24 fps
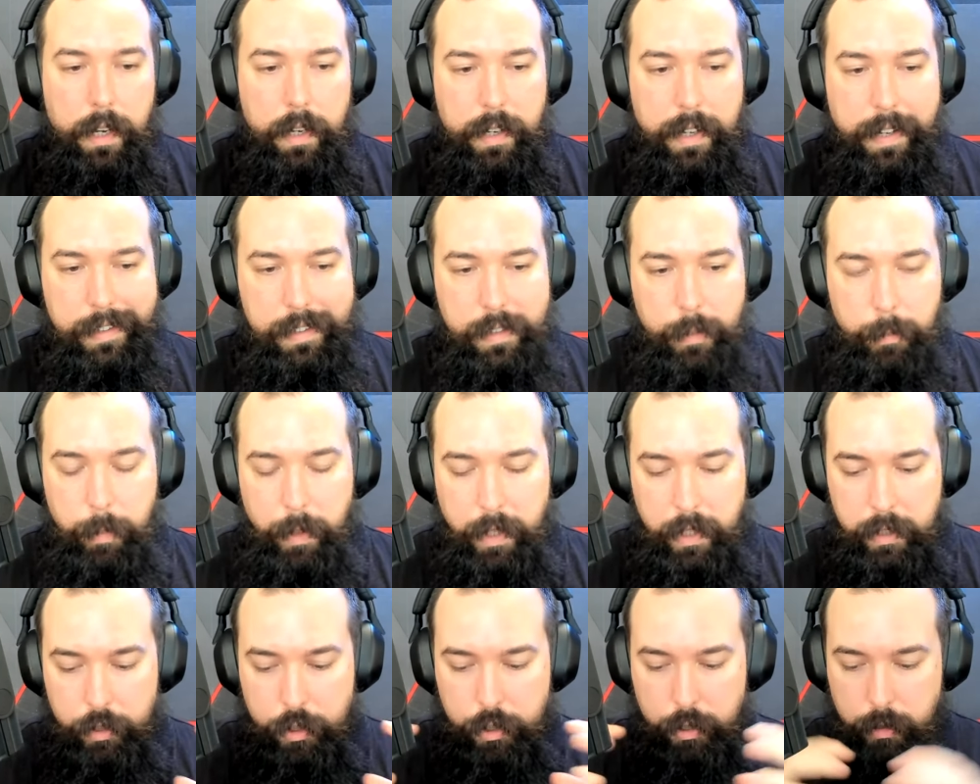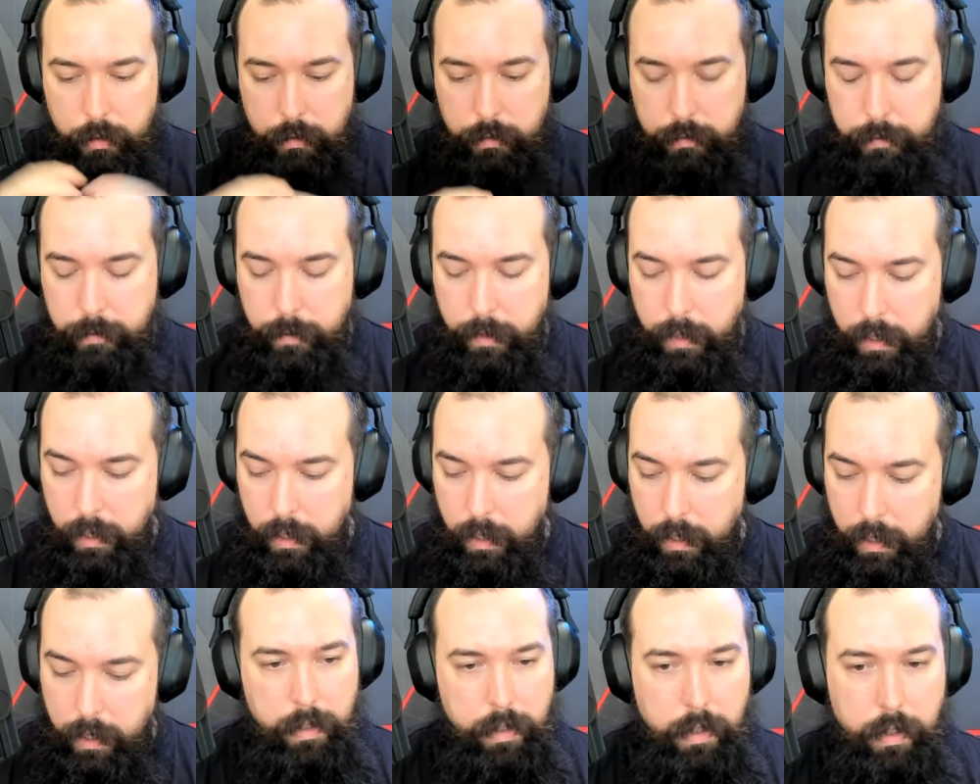get a bunch of
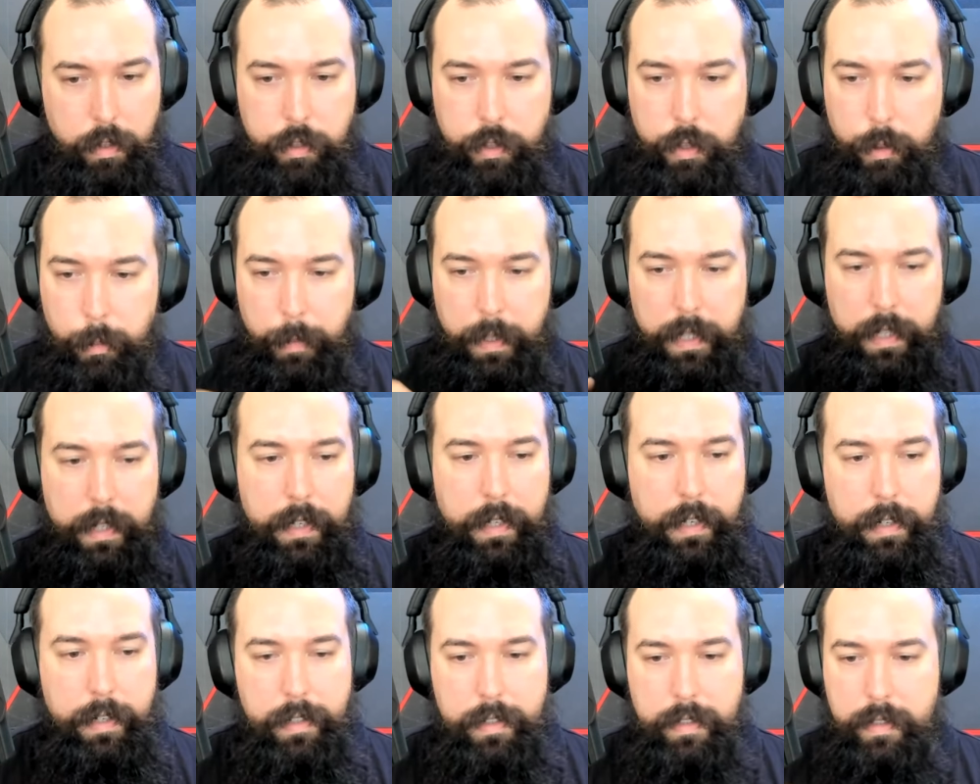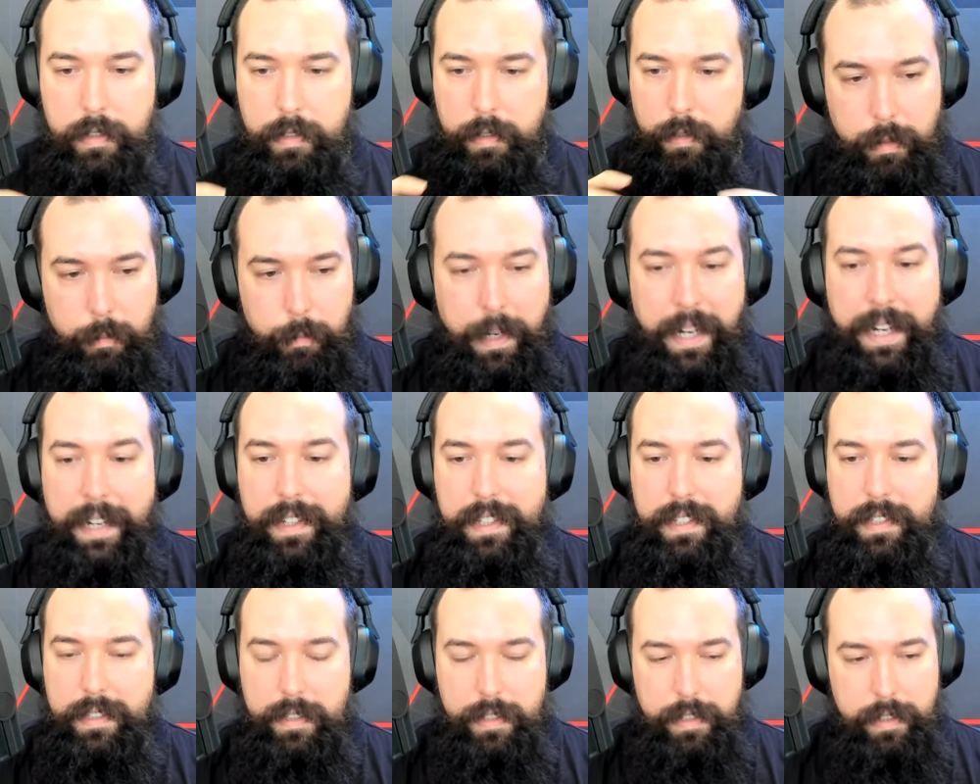uh, humanize
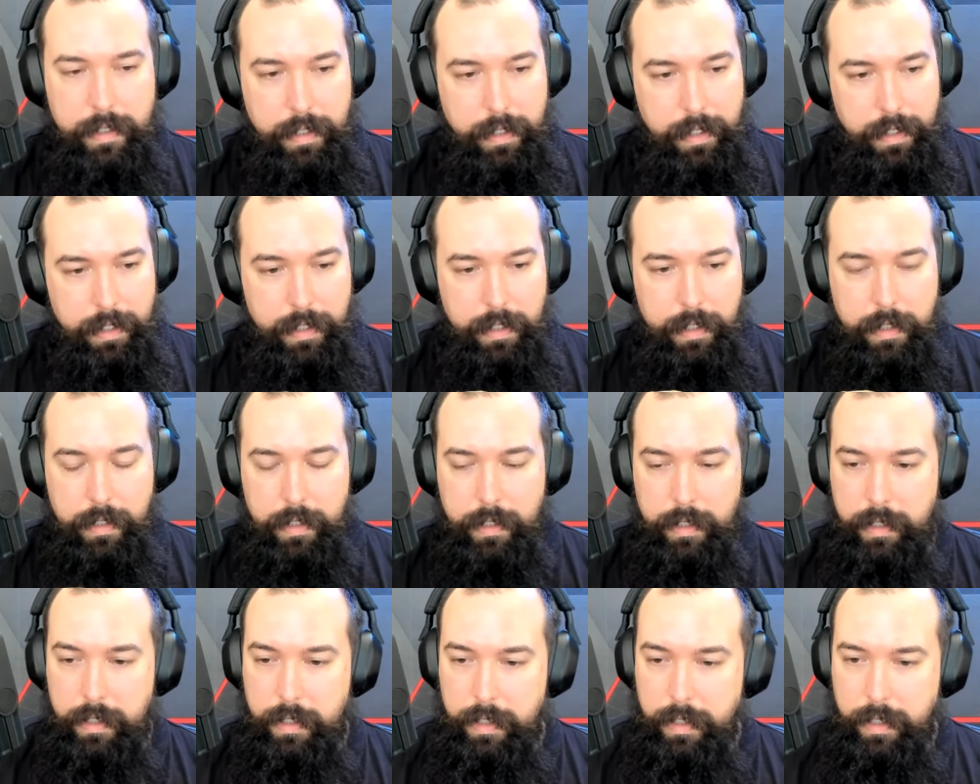mice in